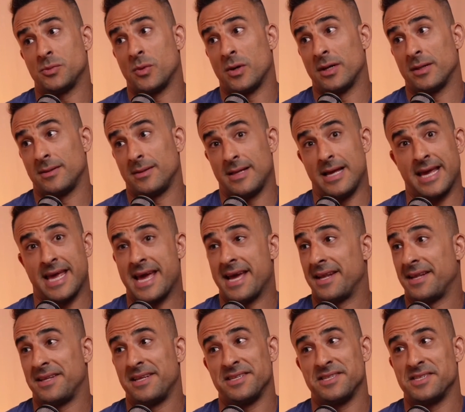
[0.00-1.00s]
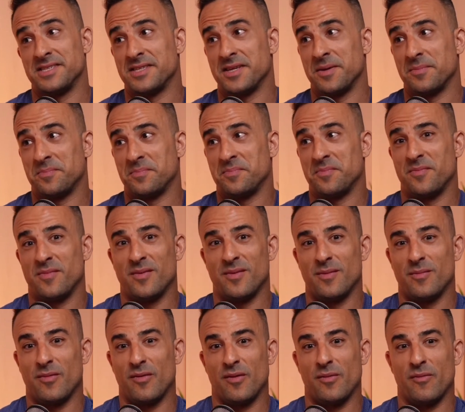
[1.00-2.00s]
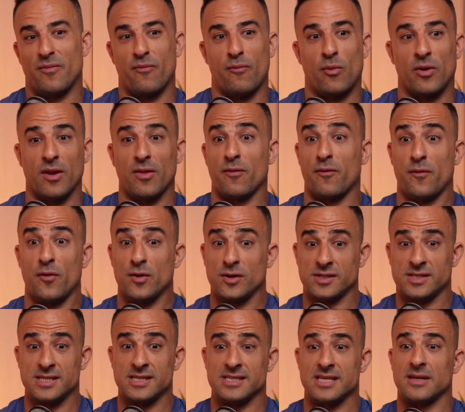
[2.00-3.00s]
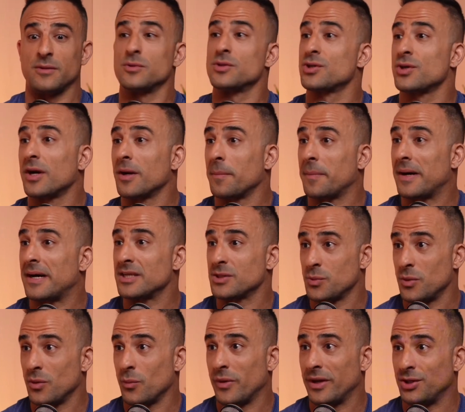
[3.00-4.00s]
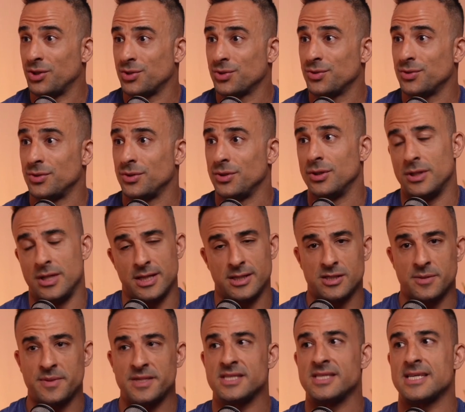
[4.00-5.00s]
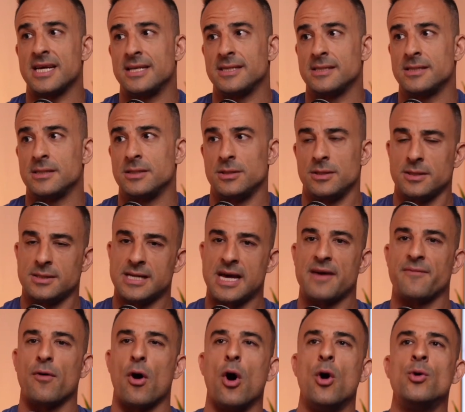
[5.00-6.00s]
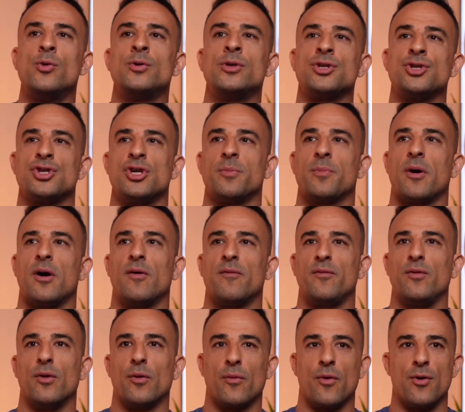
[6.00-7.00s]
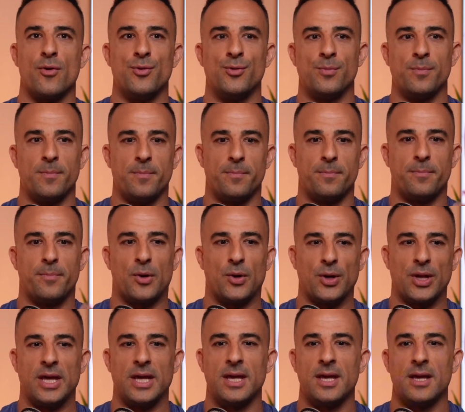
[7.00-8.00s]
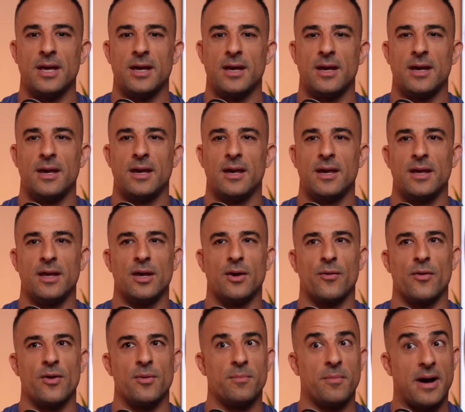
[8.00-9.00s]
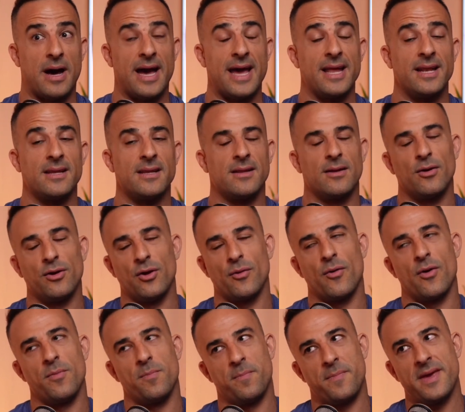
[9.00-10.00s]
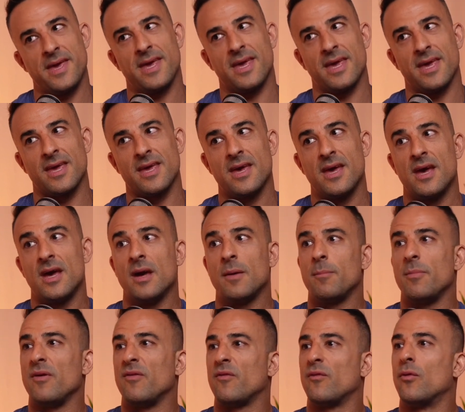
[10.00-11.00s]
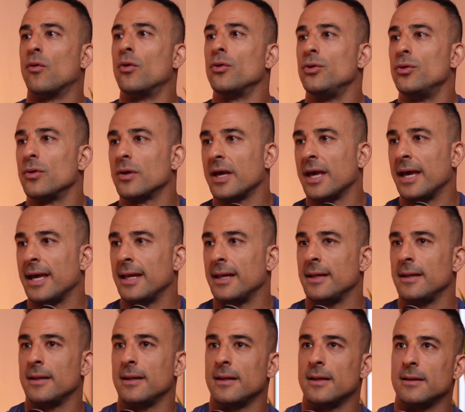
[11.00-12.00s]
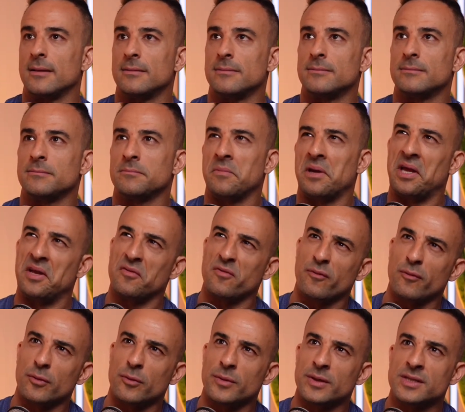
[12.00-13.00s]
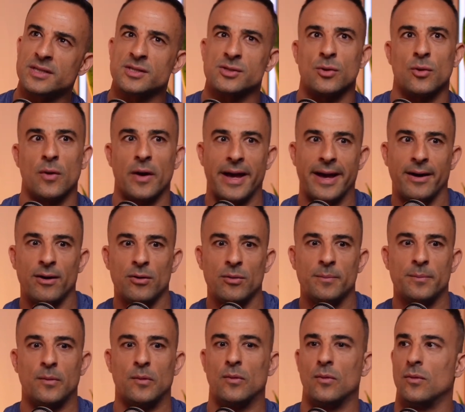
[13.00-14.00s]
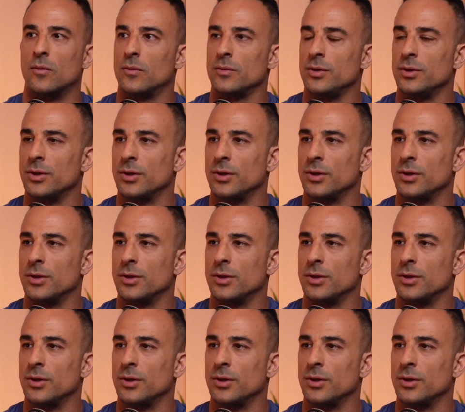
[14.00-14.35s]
what, again, this is one of the first things that I was trying to pass with Wing Chun. You need to be centered. You need to have ownership of your own body, your own mind, your own being, before you can influence or help or,